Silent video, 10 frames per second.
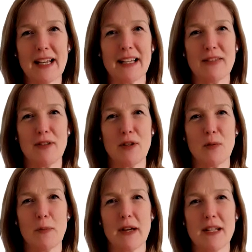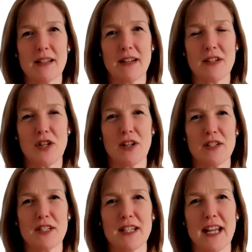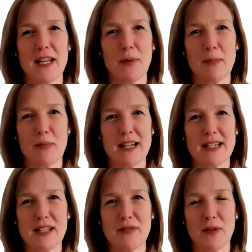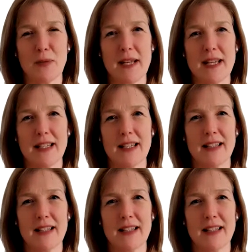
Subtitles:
and giving you a bite-sized chunk to take away and practice for the week.